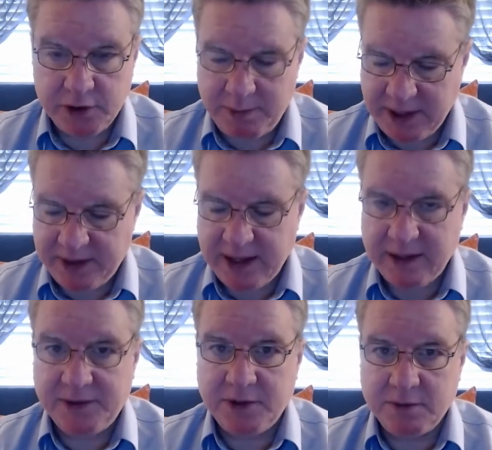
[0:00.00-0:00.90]
big
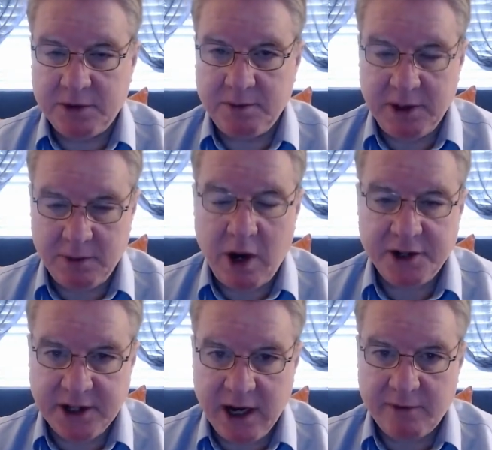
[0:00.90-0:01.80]
things to be
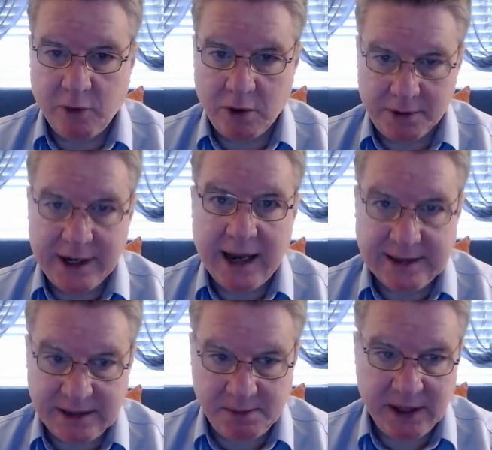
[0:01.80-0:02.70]
watching out for, not
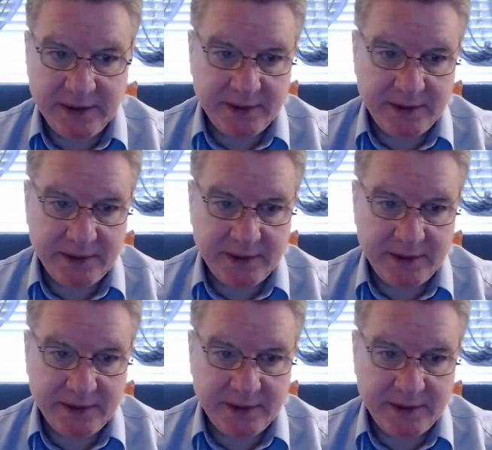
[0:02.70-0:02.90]
to miss.